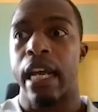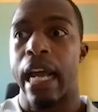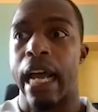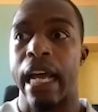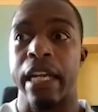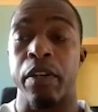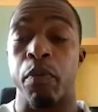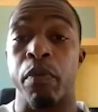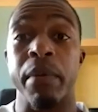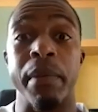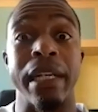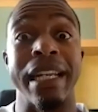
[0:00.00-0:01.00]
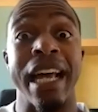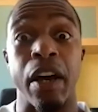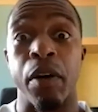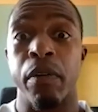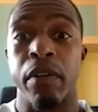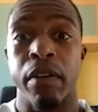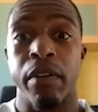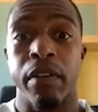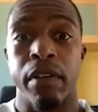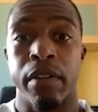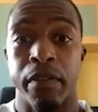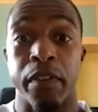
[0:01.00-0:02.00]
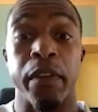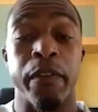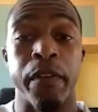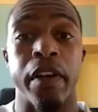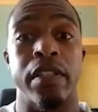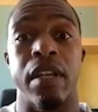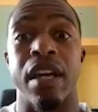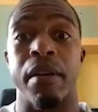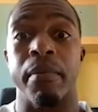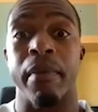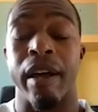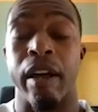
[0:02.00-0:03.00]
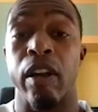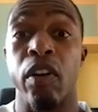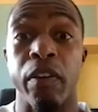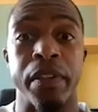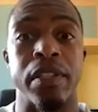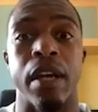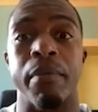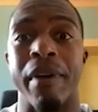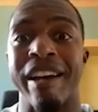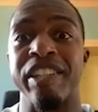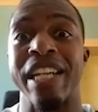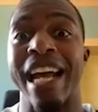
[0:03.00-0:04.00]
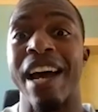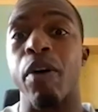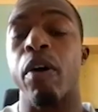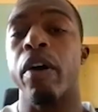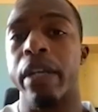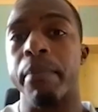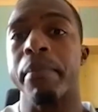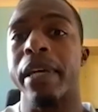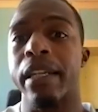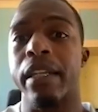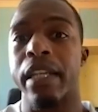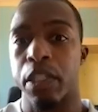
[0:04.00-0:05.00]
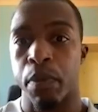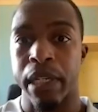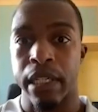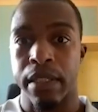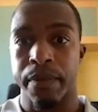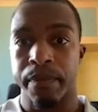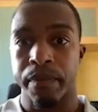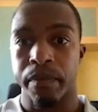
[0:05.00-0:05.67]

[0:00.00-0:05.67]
And women now, for the first time, a lot of the time, are actually out earning men in their 20s.